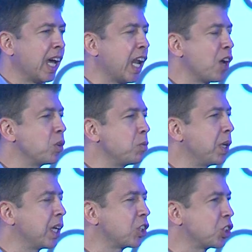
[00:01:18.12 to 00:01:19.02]
and I would
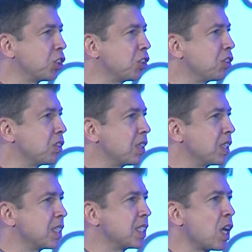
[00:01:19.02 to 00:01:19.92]
picture
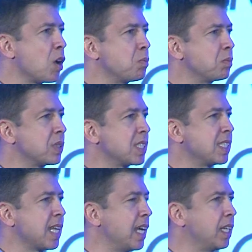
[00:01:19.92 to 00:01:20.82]
some
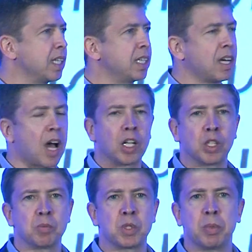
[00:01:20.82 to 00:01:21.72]
stately
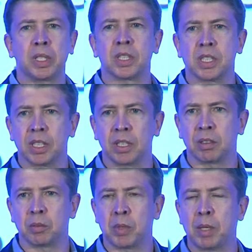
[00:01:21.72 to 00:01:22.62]
columned building,
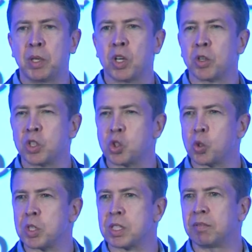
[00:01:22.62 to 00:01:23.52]
maybe on the
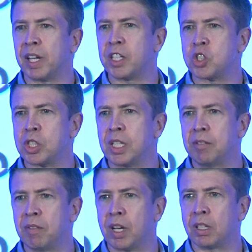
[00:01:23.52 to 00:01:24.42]
shores of Lake
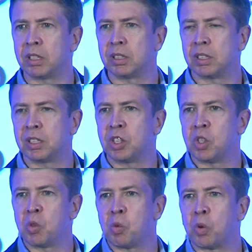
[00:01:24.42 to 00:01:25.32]
Geneva,
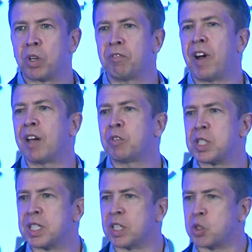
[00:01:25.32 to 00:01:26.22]
where 5 or
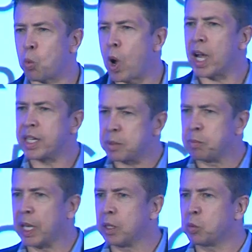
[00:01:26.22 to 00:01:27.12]
6 wise
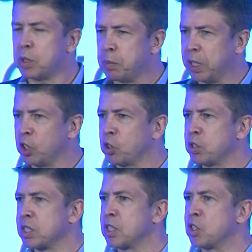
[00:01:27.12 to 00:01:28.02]
men with
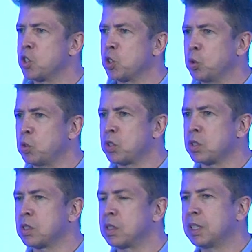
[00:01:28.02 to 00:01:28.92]
beards and
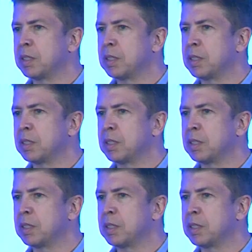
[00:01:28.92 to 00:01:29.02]
suits,